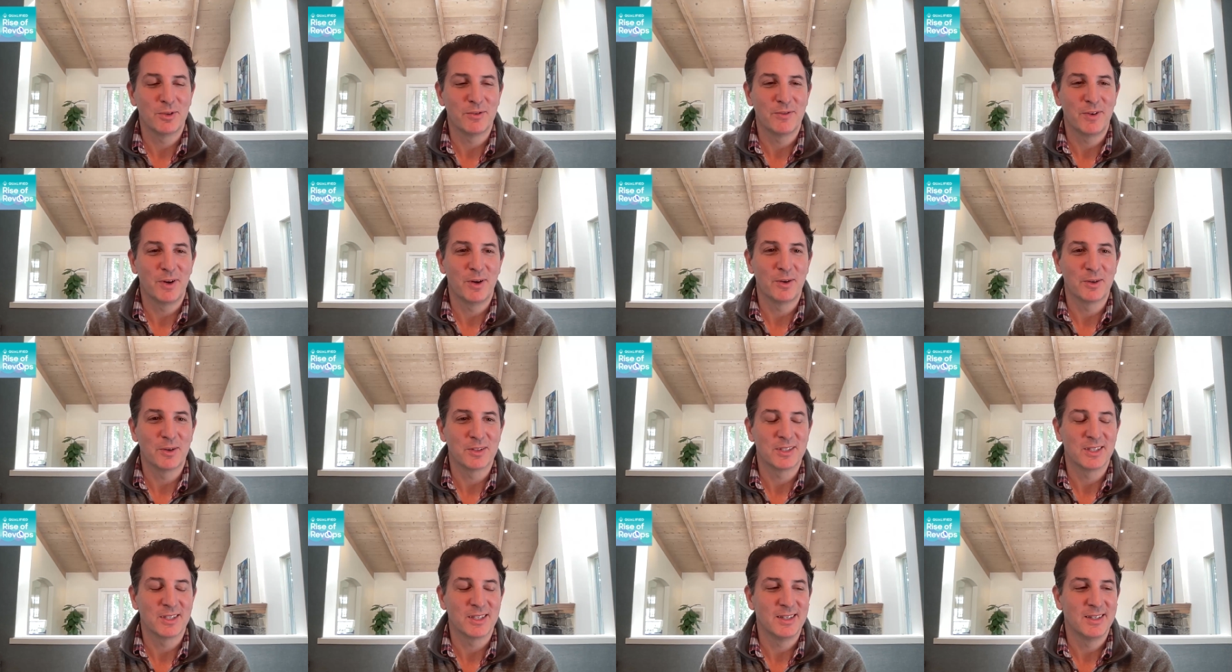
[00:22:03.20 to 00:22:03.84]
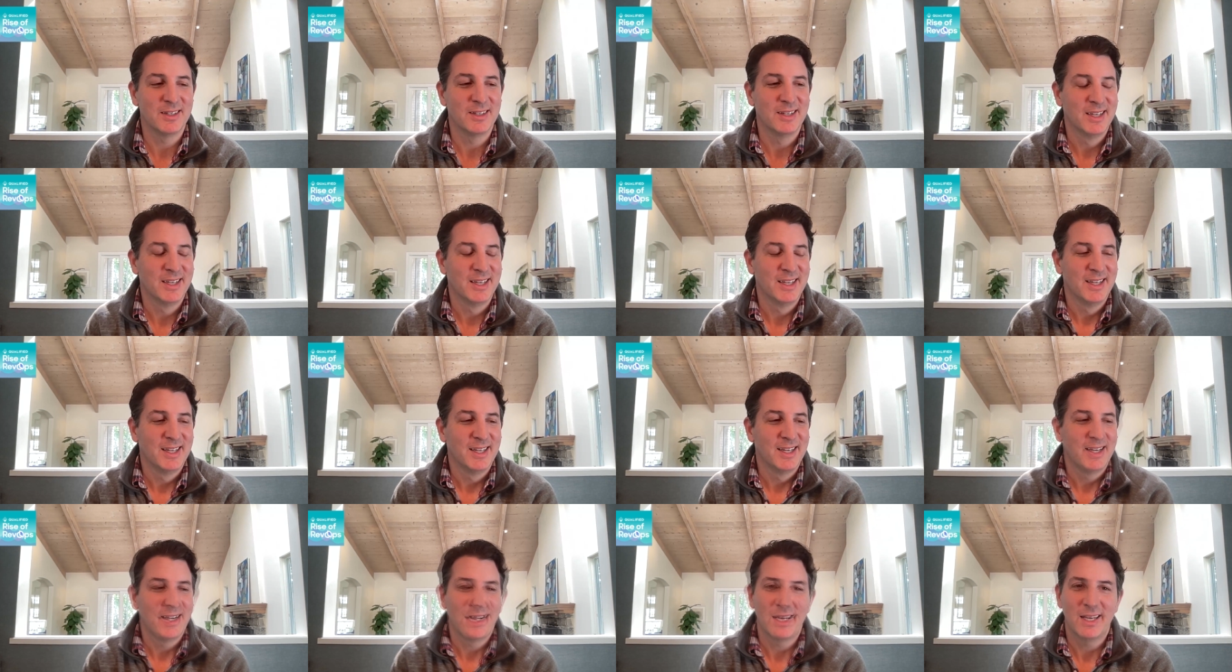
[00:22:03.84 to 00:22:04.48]
with folks. And
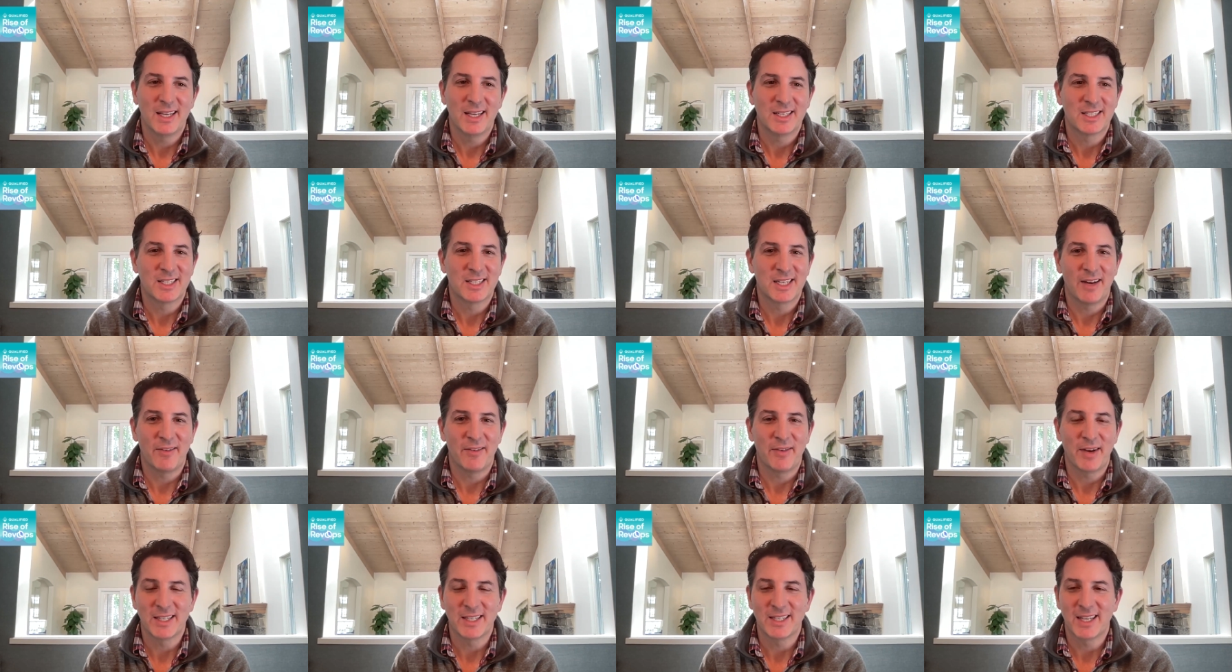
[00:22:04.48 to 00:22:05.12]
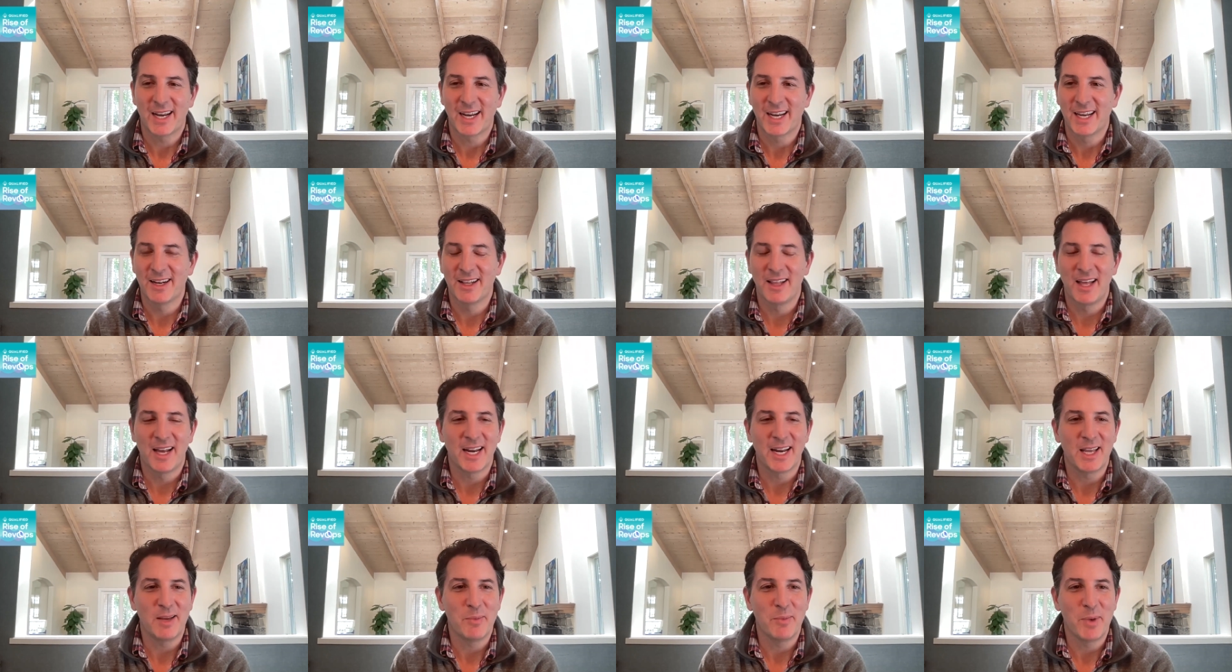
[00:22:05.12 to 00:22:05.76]
it, it's tough. I, I, get a
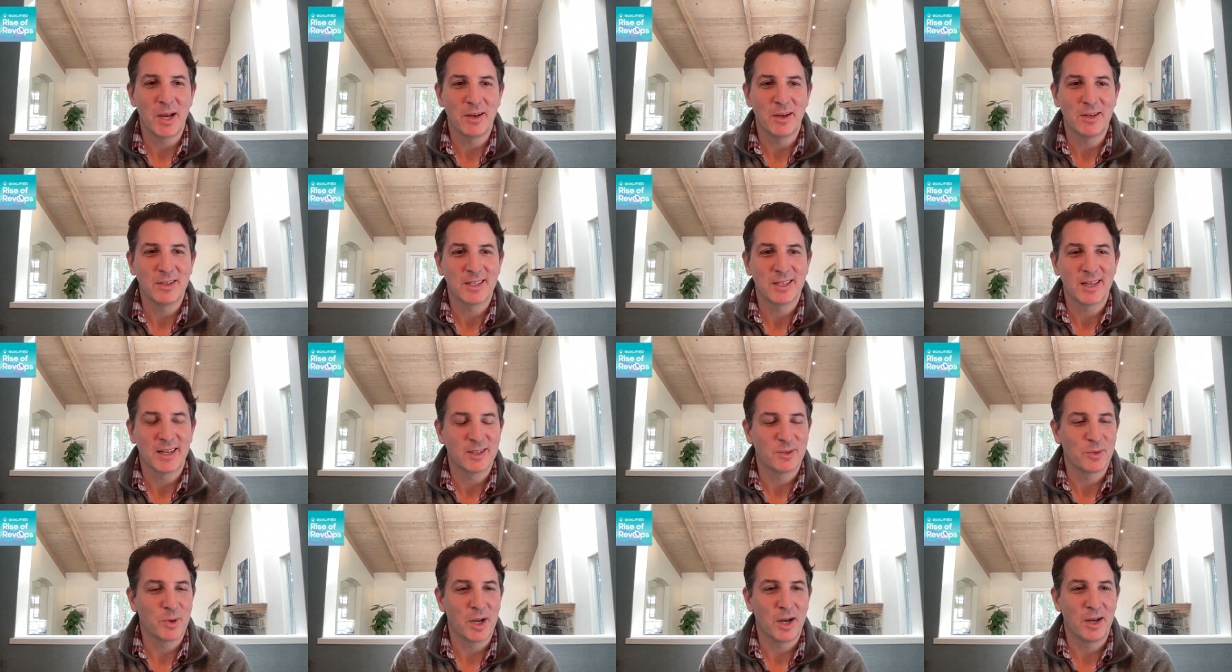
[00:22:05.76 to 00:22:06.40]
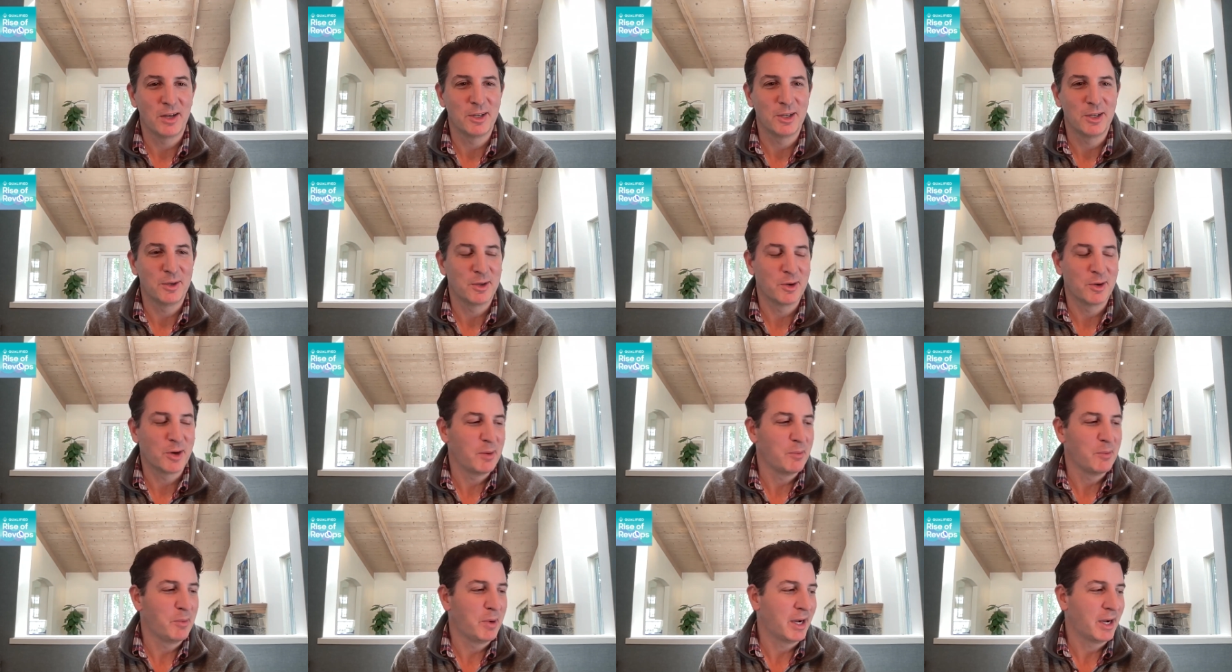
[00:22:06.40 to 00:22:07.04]
lot of emails as we all do
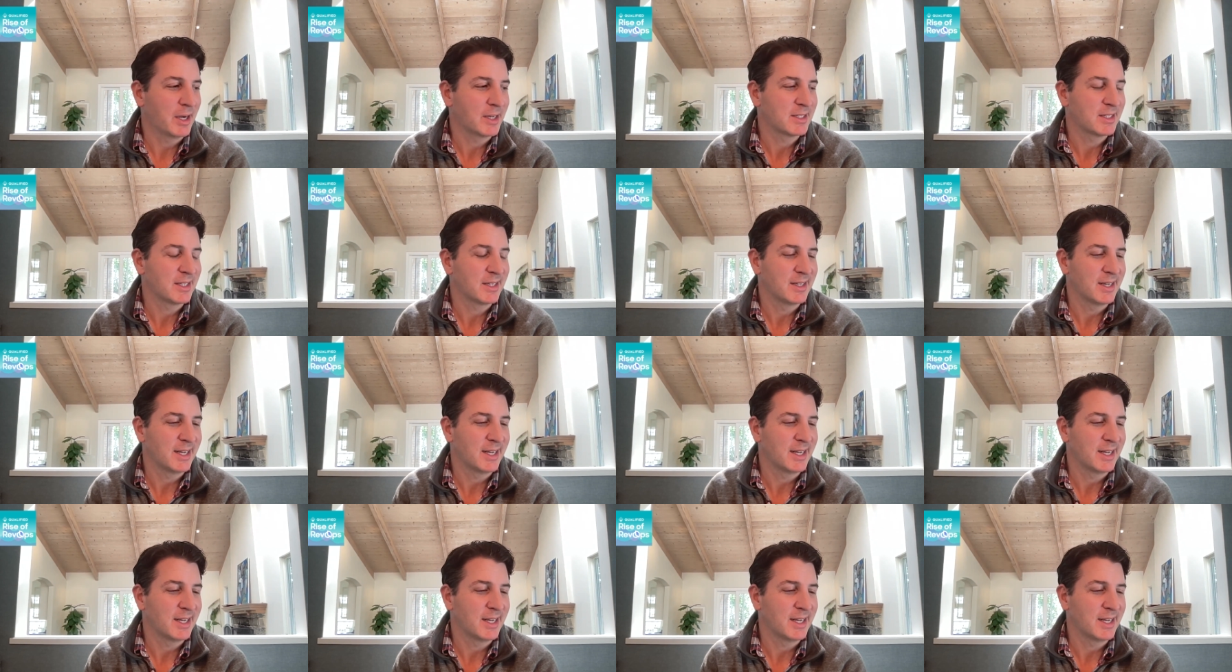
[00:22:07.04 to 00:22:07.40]
in our inbox.